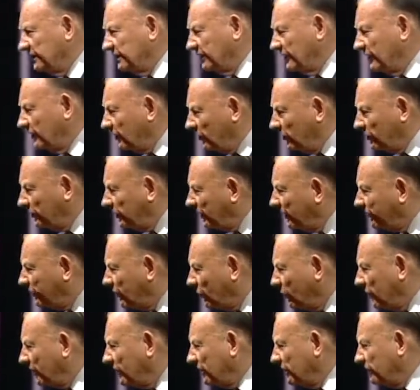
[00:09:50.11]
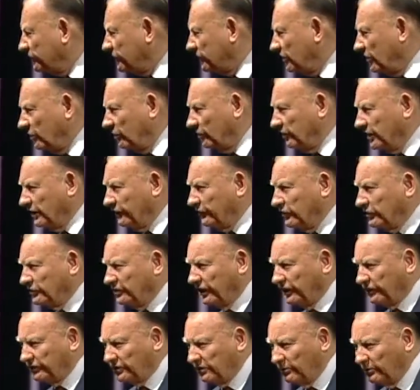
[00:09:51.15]
You don't give your witness, you don't give your
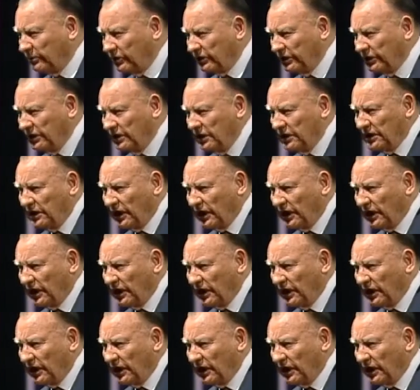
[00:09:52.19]
testimony,